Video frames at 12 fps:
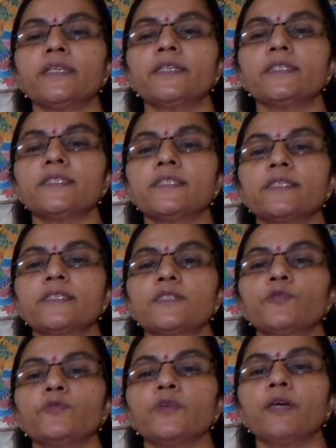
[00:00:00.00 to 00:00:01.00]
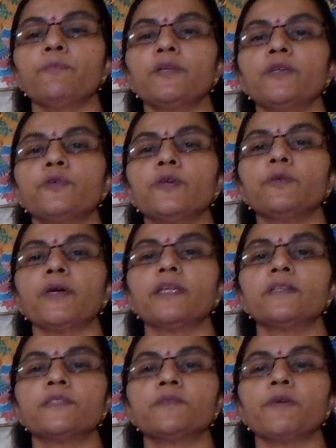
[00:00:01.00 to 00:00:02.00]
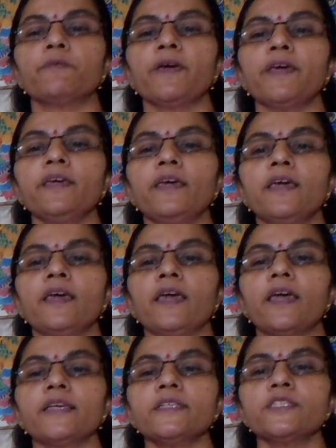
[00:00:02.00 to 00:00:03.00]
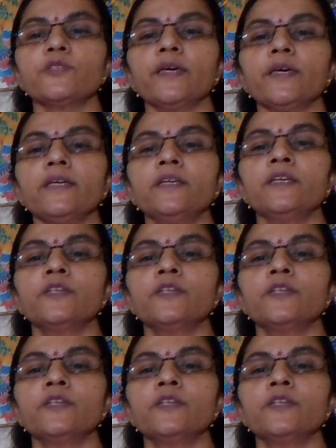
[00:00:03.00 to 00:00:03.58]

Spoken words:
that is 2m into E minus V by h square.